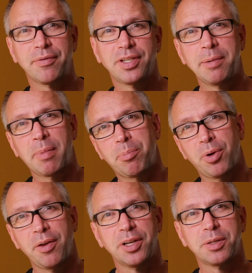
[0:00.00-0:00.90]
have seen in my
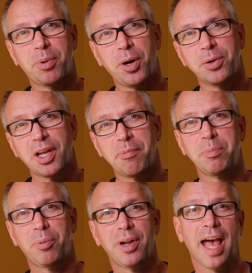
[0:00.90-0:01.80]
previous post, I've
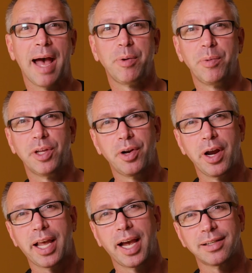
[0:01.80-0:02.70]
been pretty happy with the
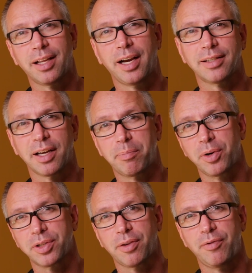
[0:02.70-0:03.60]
Dracast lights I
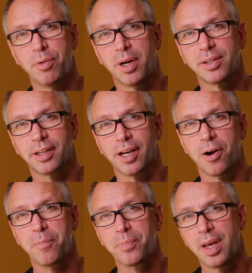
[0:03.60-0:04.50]
purchased a few months
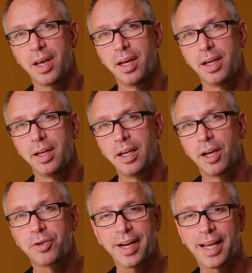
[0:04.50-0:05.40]
ago.
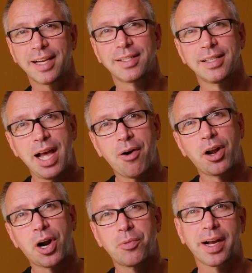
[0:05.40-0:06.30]
The Dracast is now
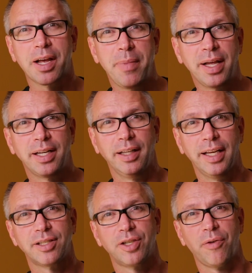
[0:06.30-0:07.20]
on our recommended
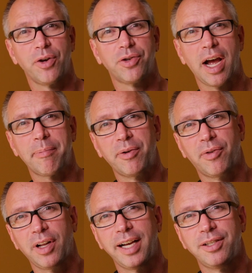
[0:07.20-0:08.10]
list, so if you're shopping
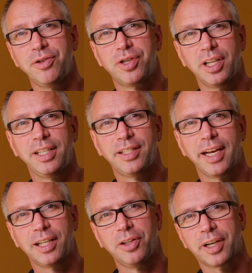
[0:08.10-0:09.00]
for lights, you should at least
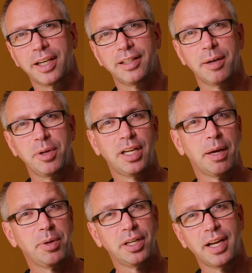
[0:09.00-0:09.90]
take a look at
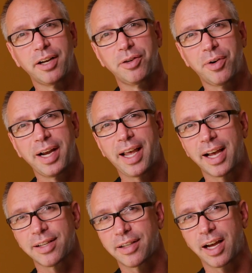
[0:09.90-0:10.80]

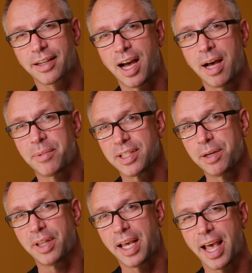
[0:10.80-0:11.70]
www.dracast.com to
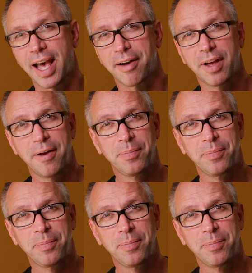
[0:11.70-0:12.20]
see what they have.